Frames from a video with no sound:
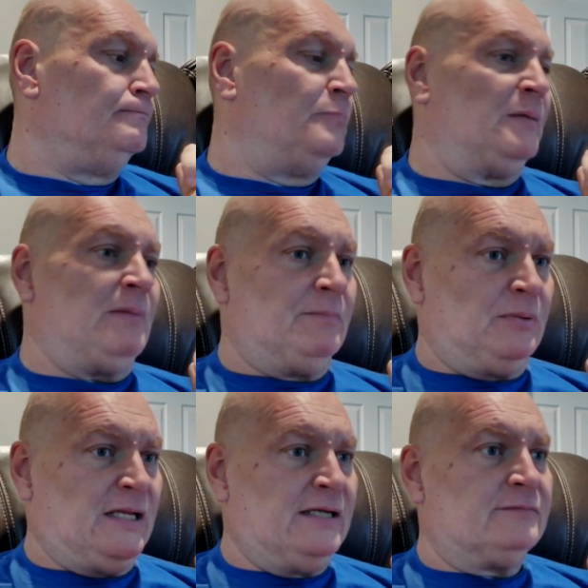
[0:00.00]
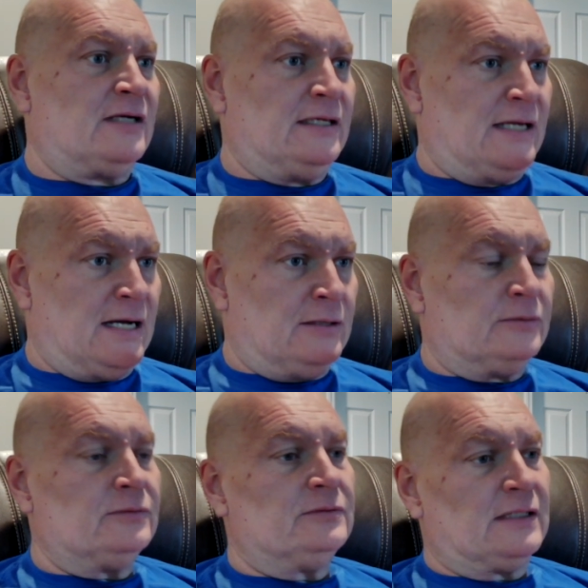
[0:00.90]
but my plan right
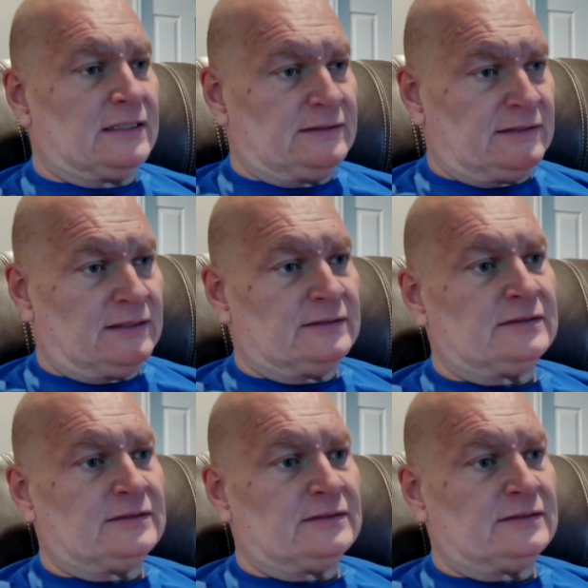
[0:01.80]
now, like I said,